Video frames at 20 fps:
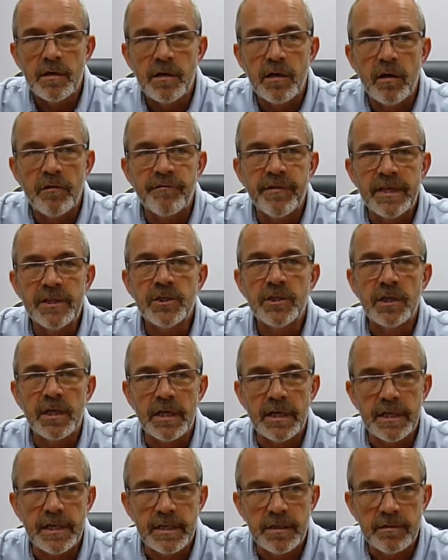
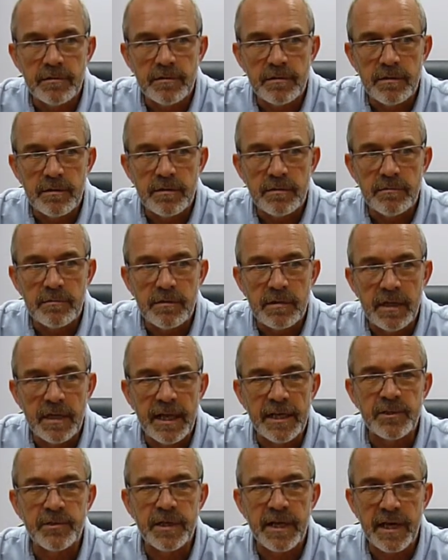Conventionally,
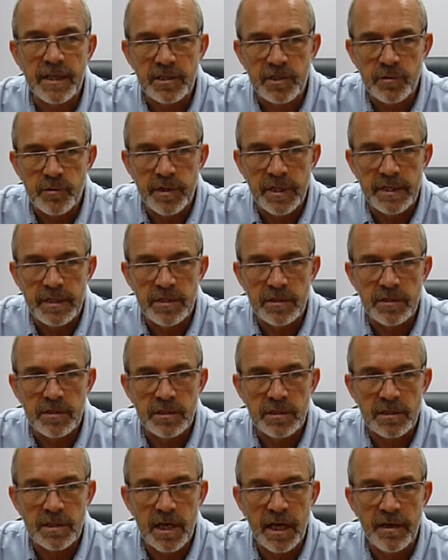electric actuators
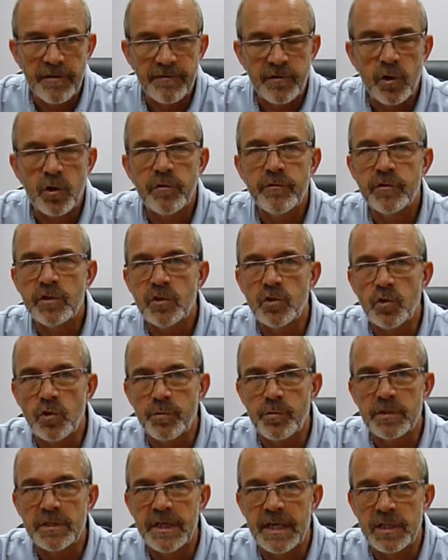have over-torque
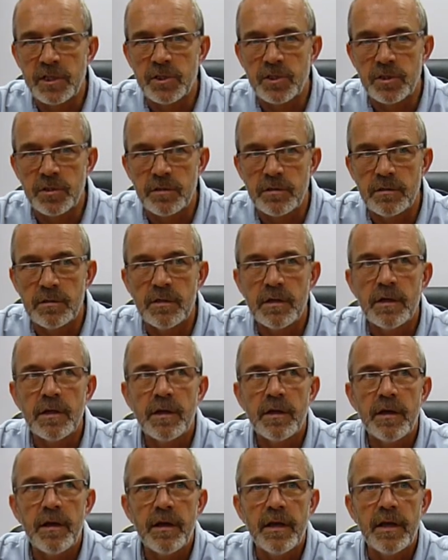protection
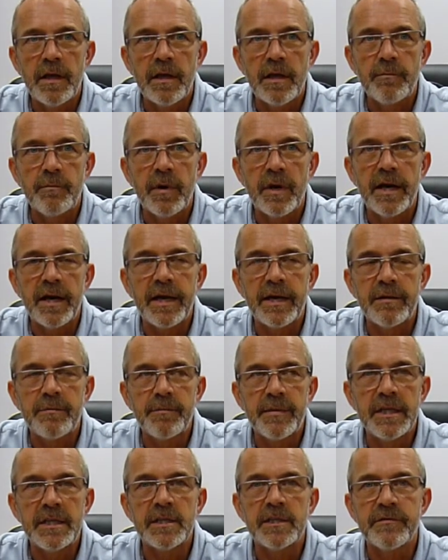by
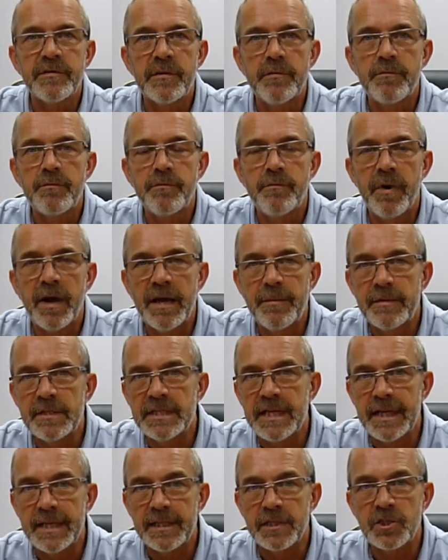means of a
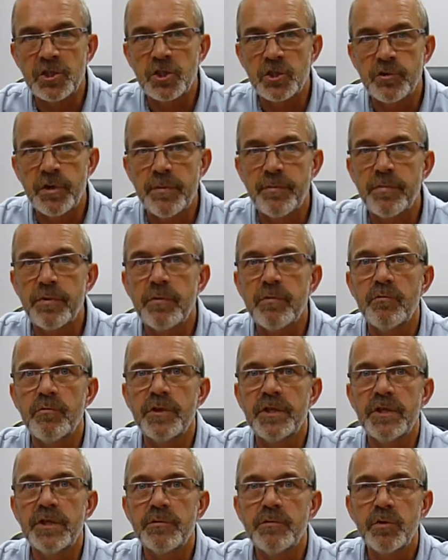bimetallic strip
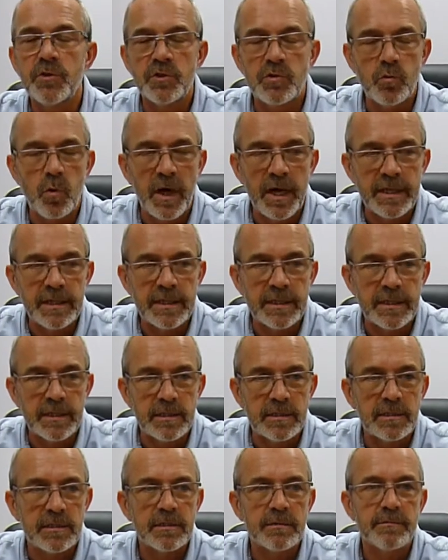within the motor
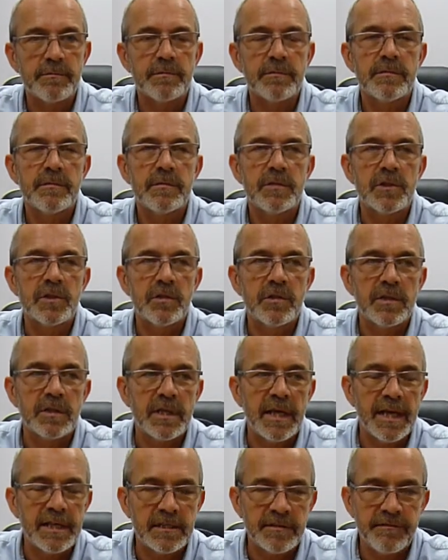windings, so that
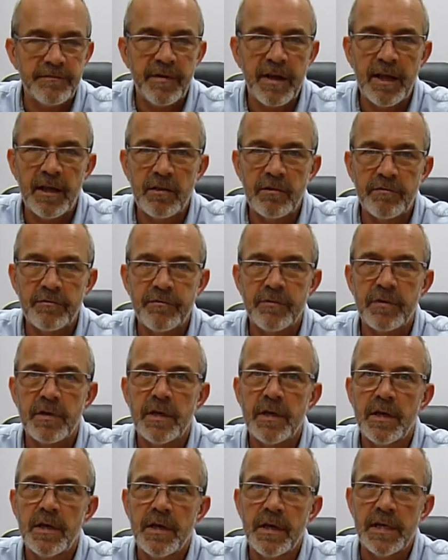as a valve
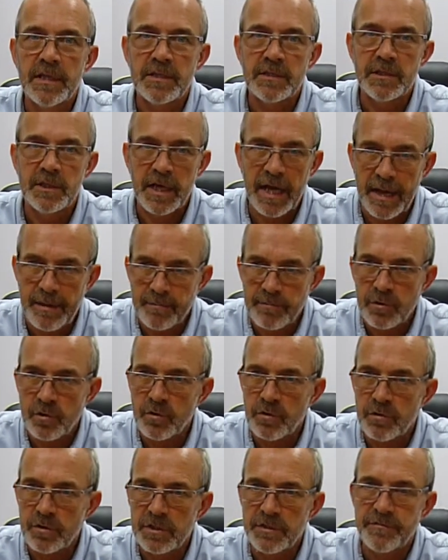is jammed
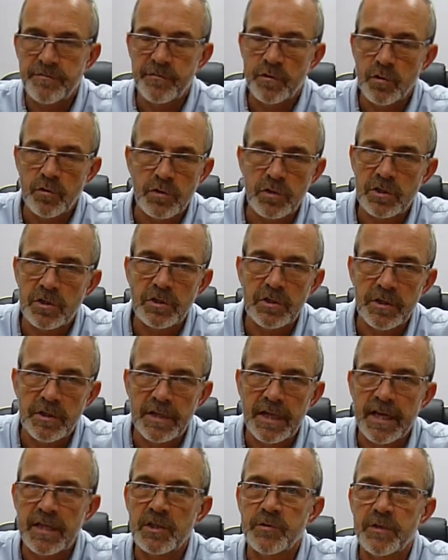or is frozen and
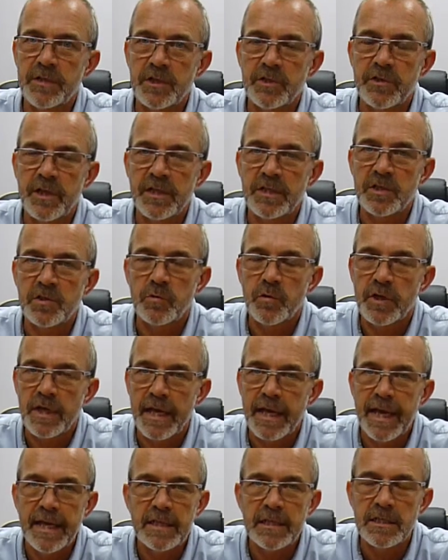the actuator tries to work
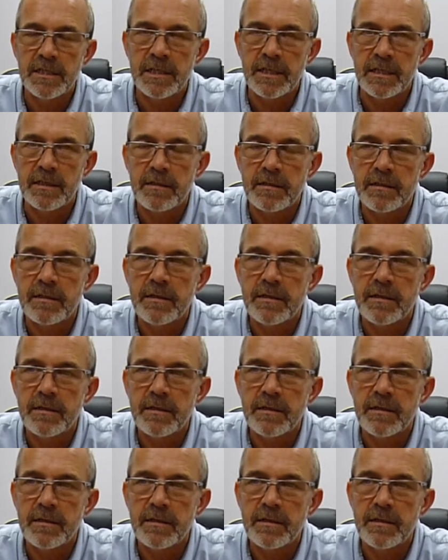against it,